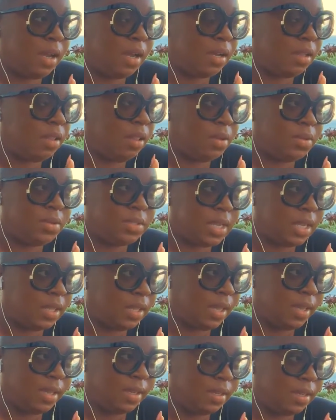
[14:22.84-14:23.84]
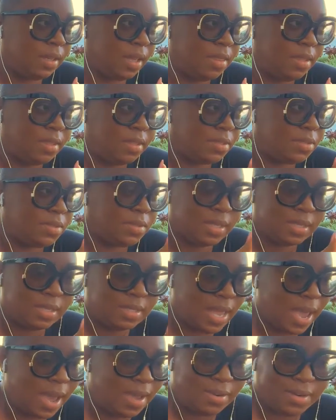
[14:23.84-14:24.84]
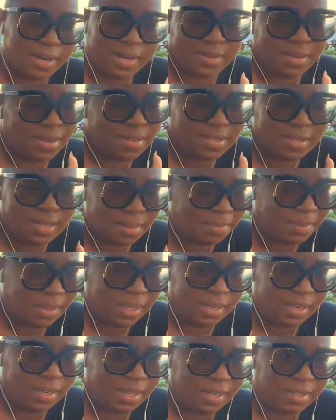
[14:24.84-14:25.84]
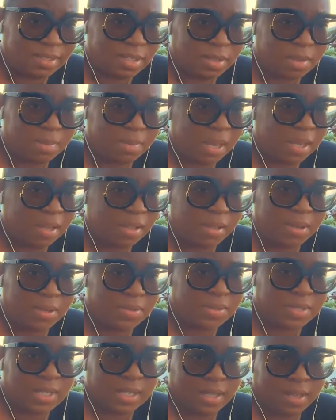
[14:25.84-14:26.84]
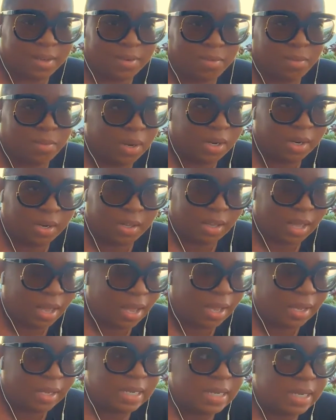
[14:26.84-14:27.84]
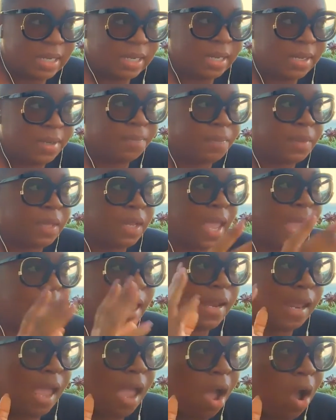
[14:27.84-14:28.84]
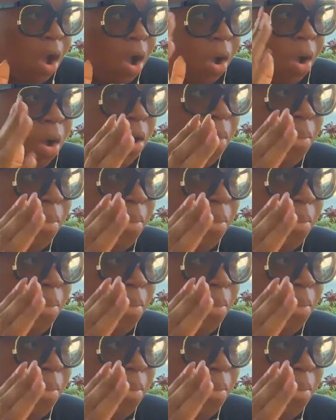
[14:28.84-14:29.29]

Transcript: closed at like, I think this was a Saturday or something. Like, so the bank closed at like 1 o'clock. And all